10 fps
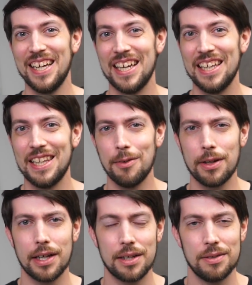And they were
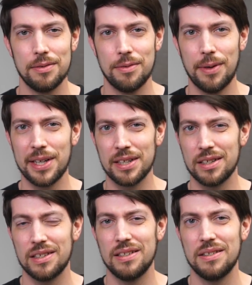like, wait,
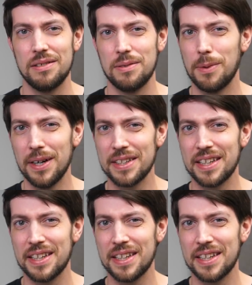what?